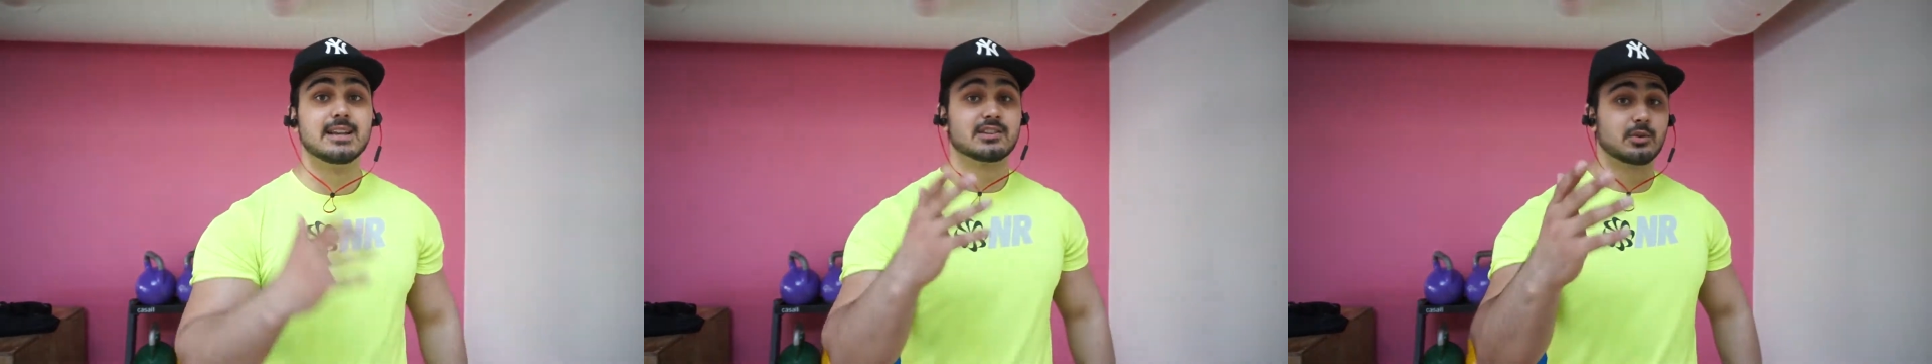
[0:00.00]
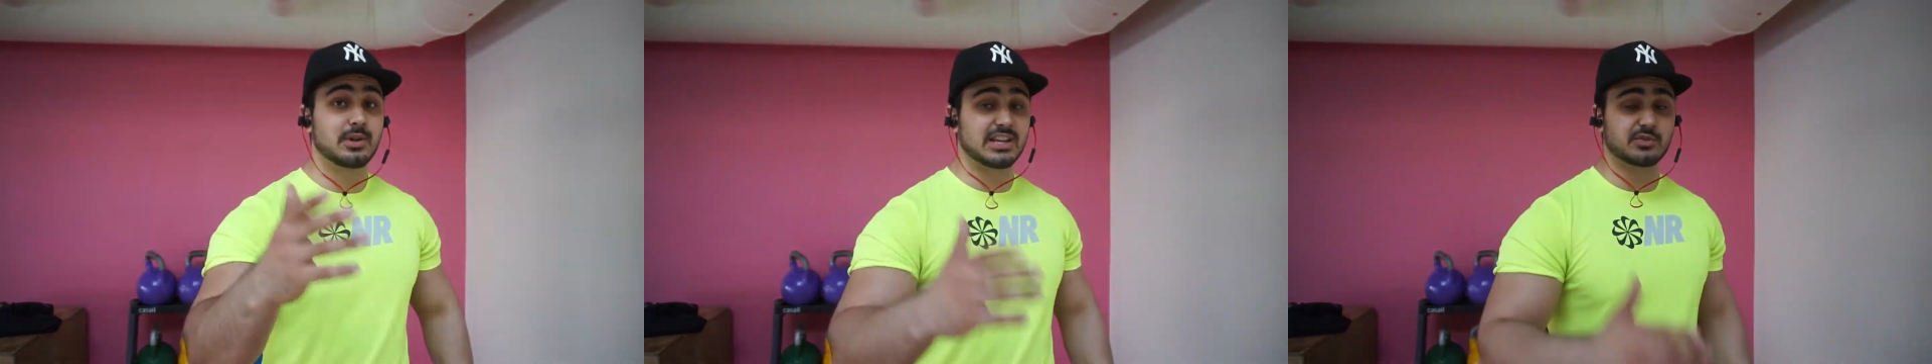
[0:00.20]

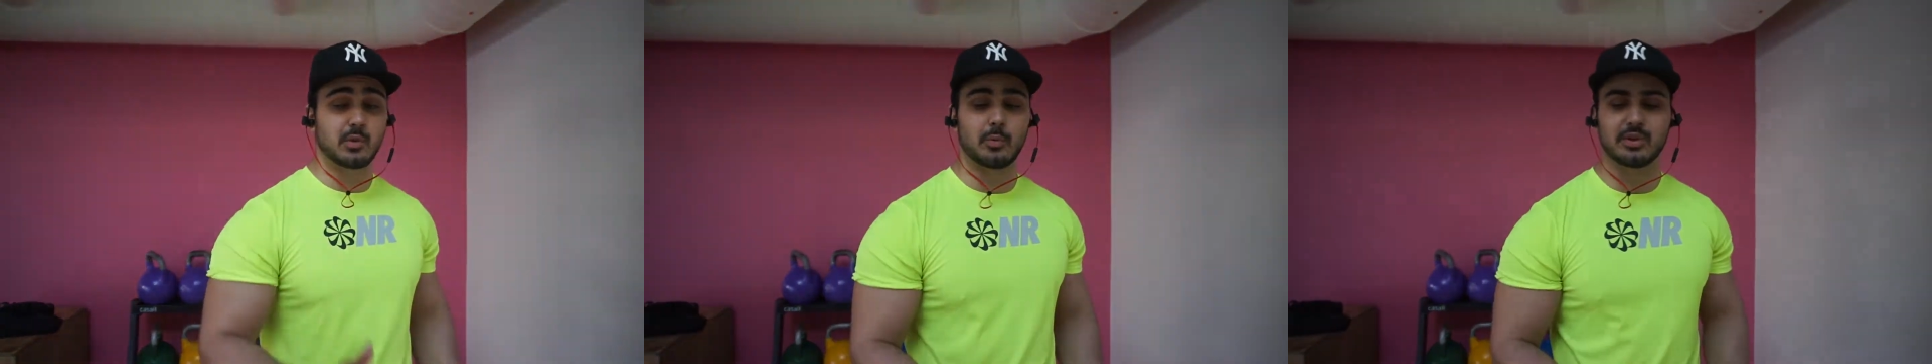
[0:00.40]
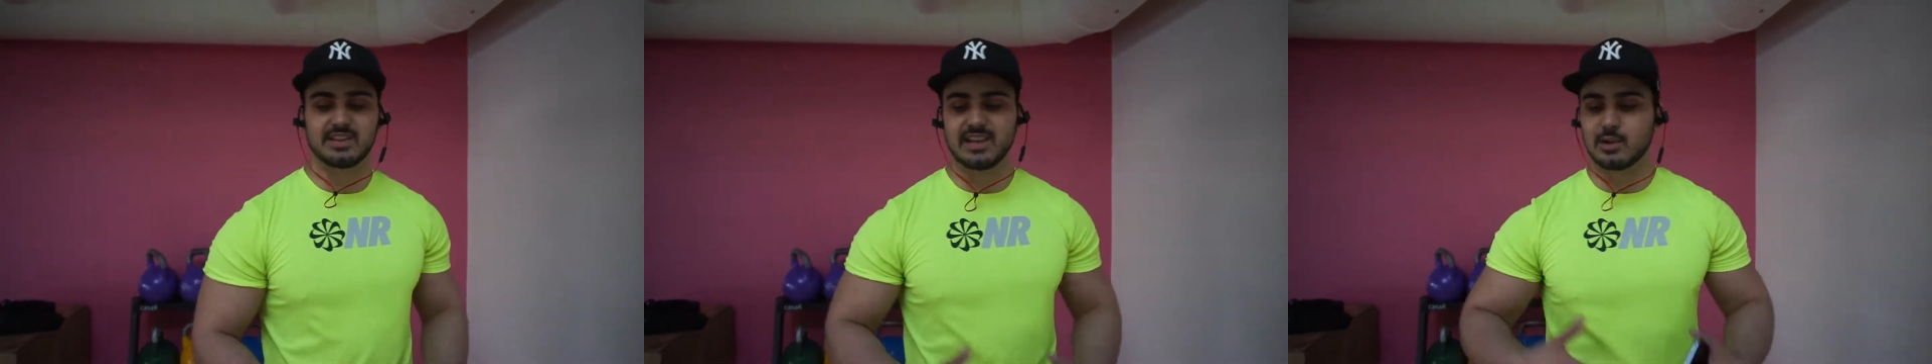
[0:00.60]
So that's what
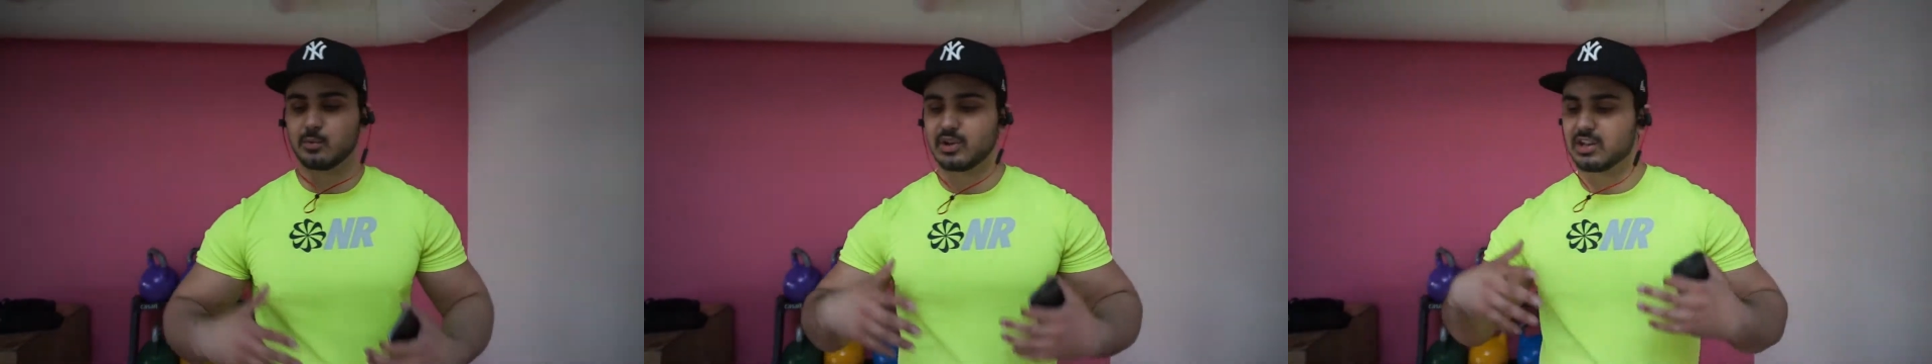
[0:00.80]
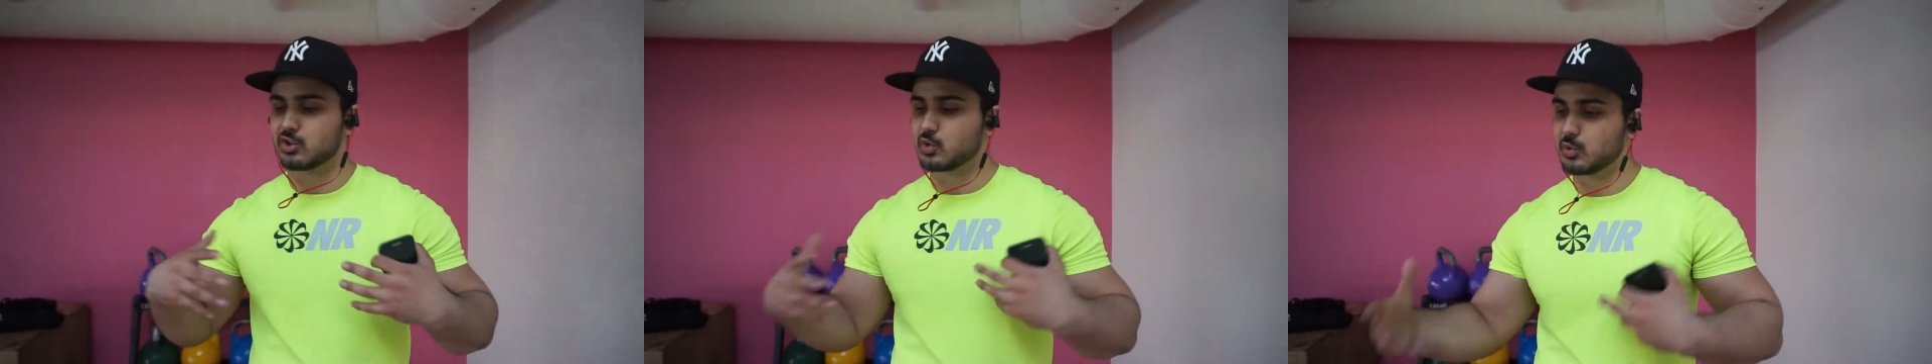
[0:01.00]
we did. We
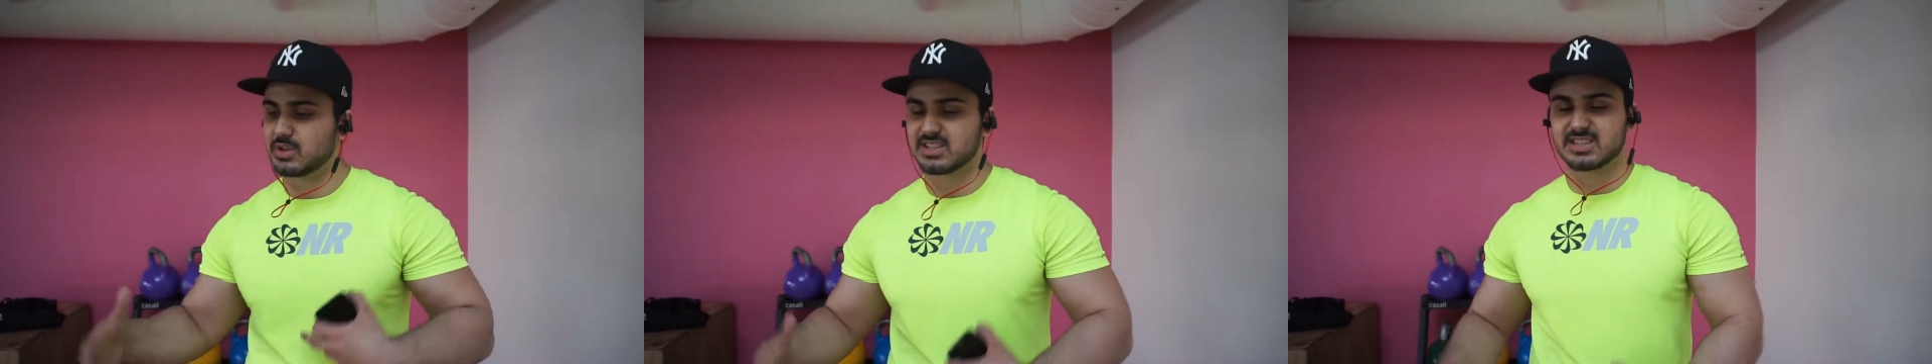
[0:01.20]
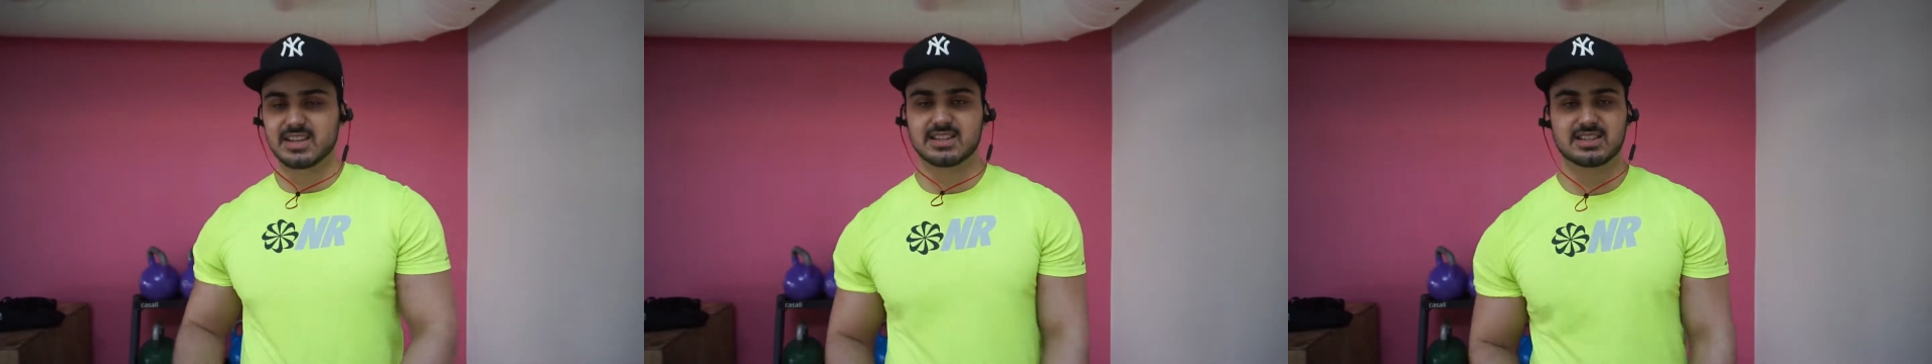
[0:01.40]
did 3
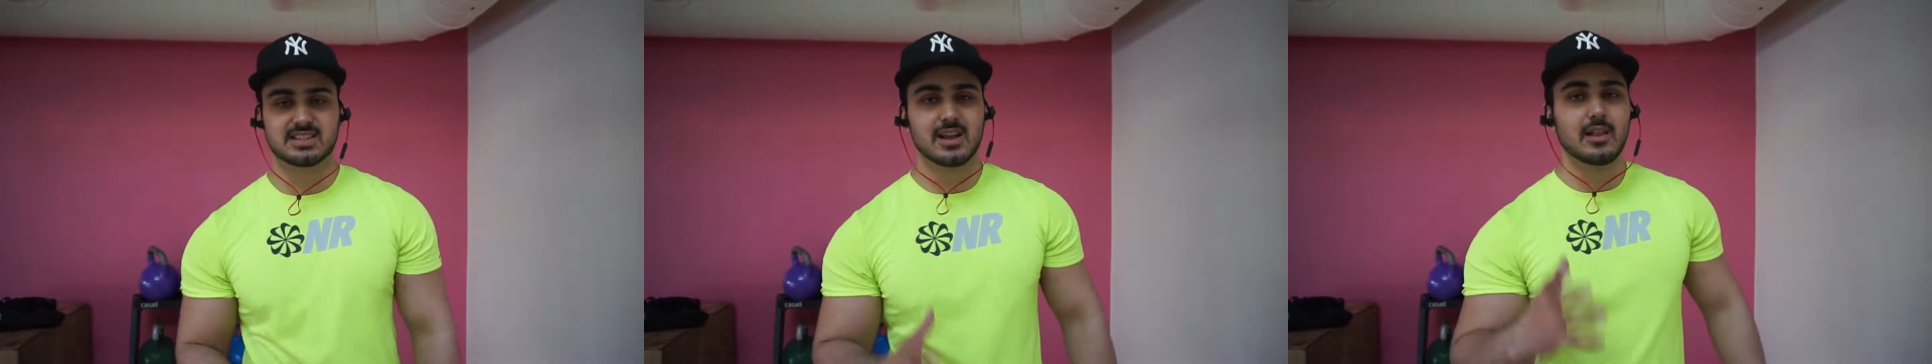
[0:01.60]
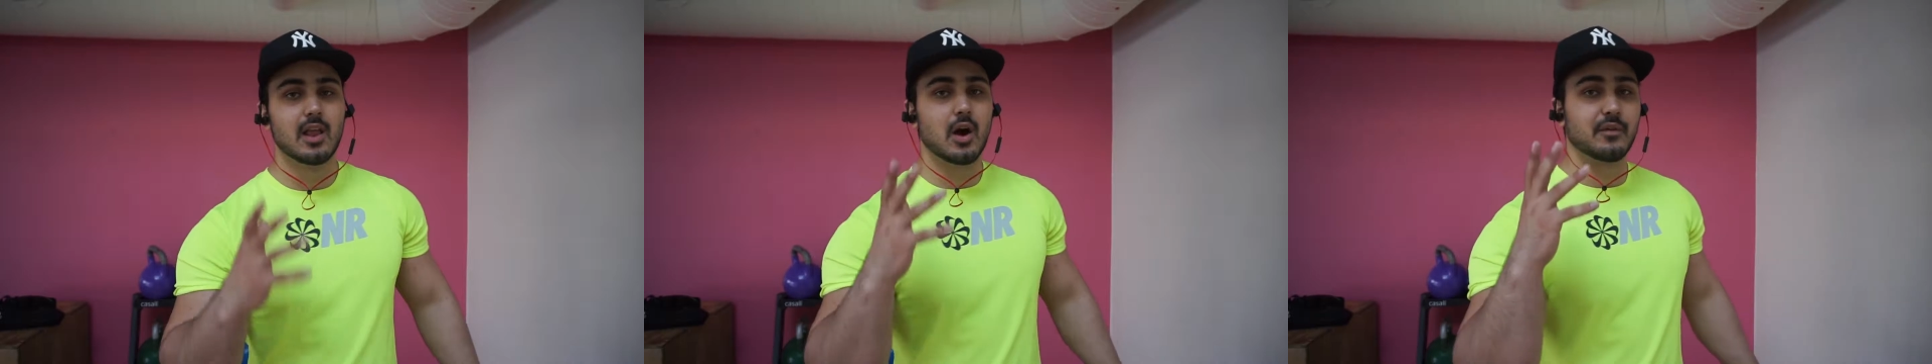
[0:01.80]

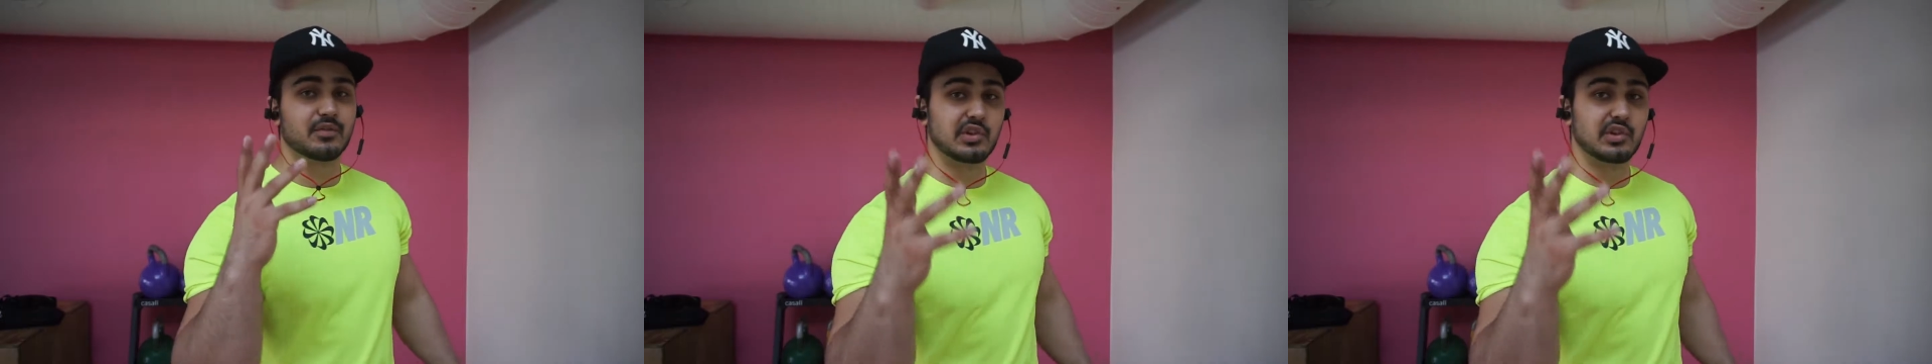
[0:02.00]
sets of